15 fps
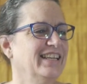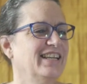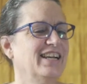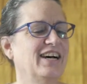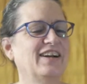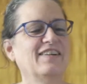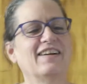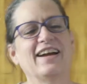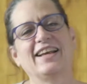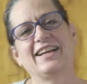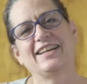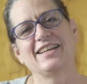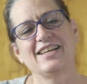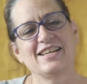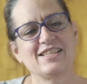
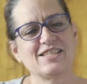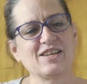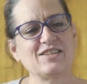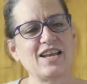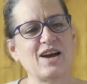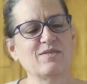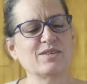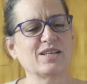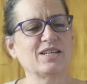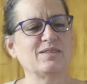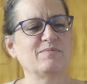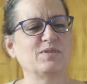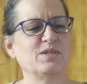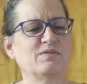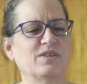Alrighty, so now we're going to
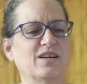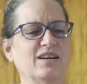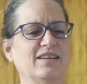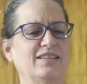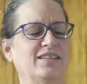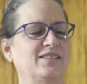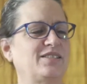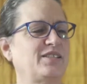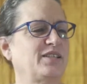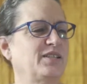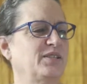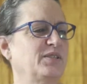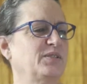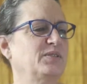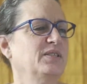move on
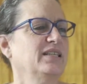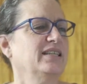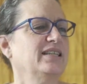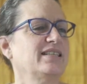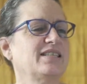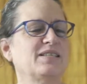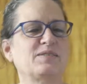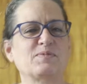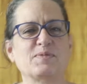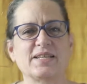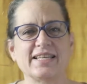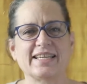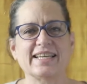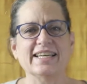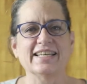to this
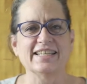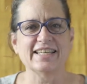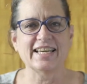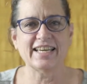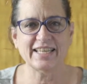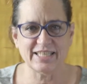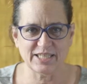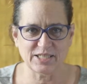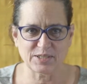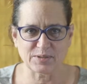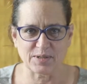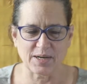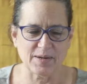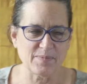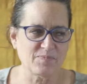week in
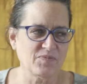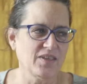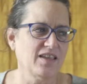history.